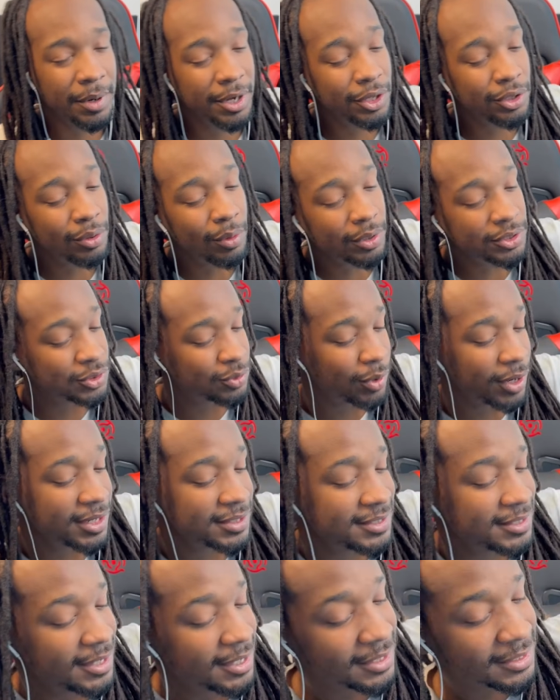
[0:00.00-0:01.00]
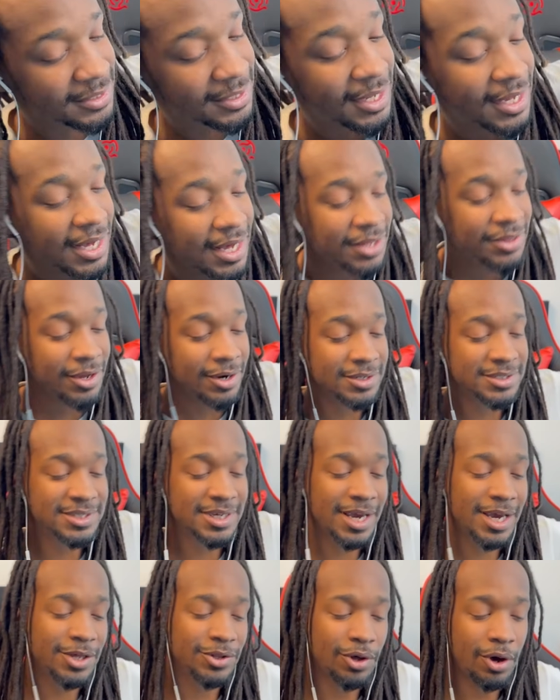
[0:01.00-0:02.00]
you know what's crazy is they're
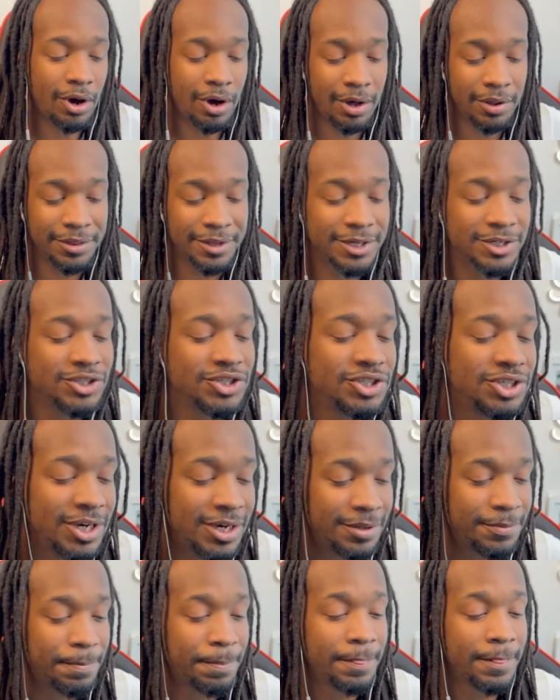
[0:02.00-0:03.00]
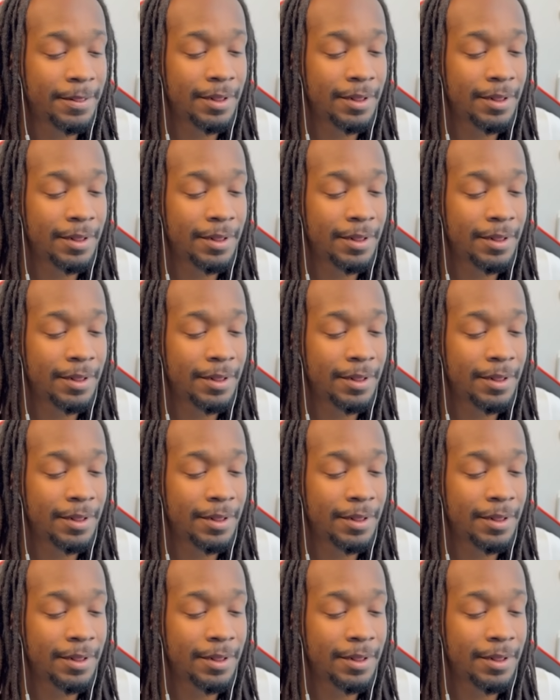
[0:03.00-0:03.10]
saying all this shit,